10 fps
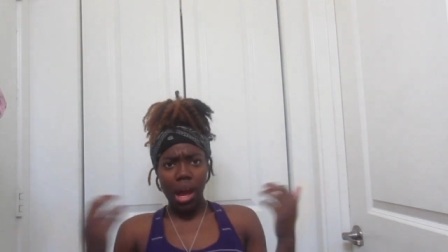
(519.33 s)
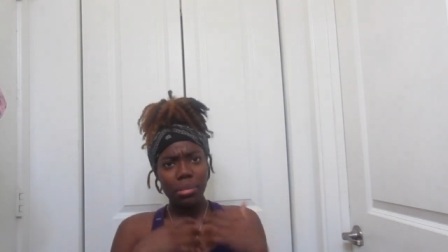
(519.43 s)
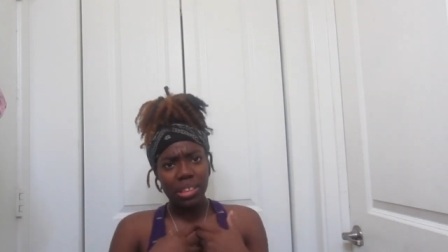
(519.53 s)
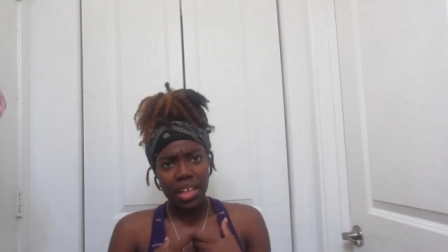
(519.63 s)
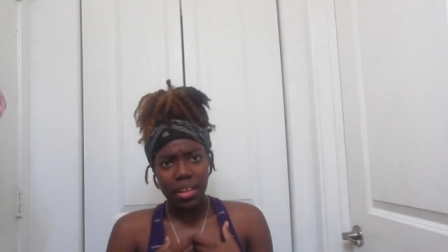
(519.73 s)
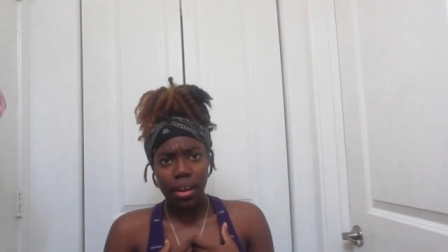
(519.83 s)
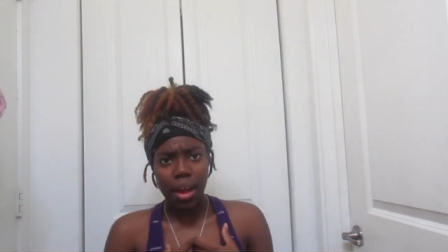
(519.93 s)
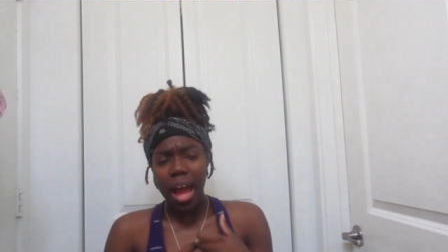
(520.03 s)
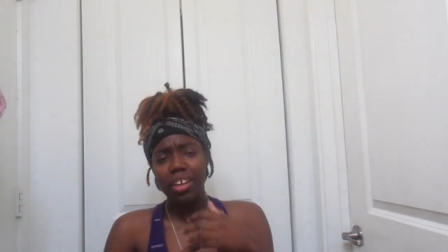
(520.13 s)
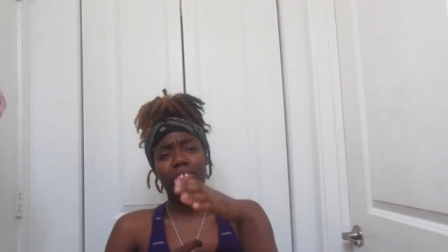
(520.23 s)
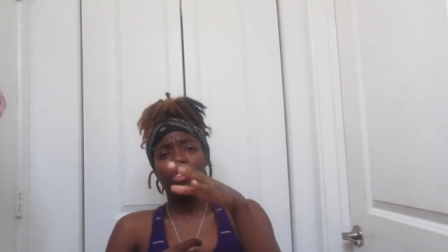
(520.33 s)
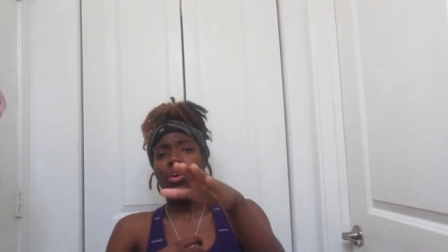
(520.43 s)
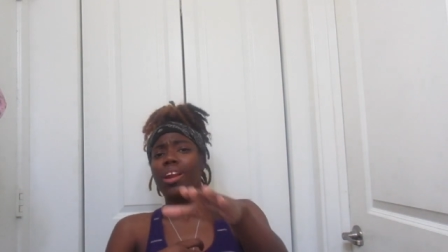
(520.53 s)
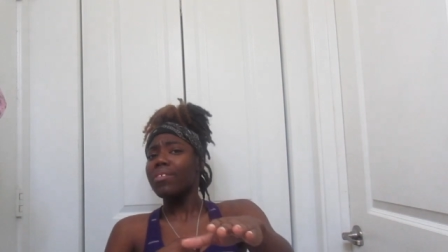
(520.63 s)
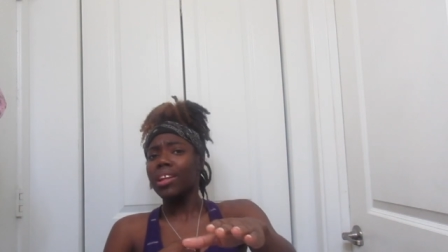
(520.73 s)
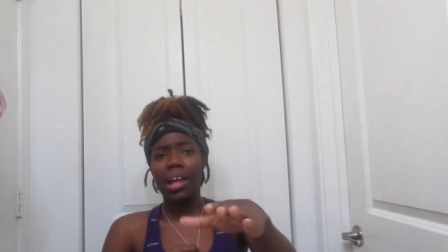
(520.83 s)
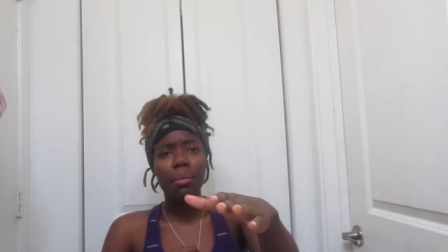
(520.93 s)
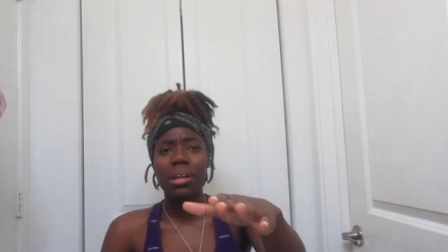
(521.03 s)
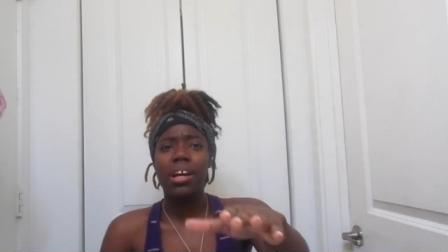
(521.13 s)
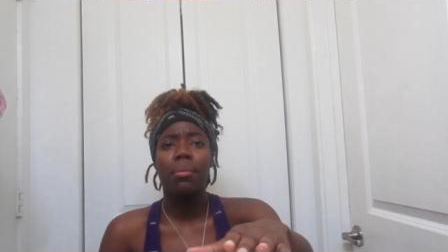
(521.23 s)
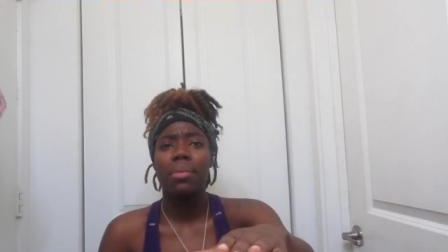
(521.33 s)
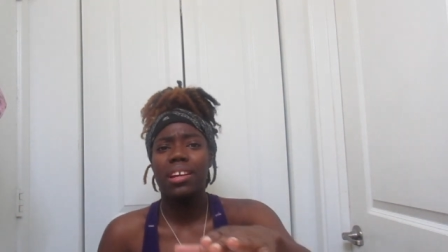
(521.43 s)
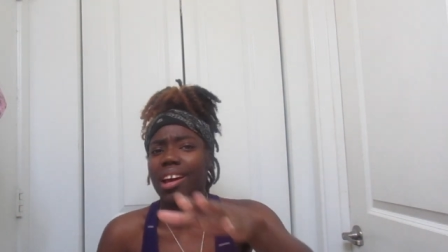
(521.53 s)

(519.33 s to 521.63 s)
I'm gonna take that. Actually, don't even let me come in.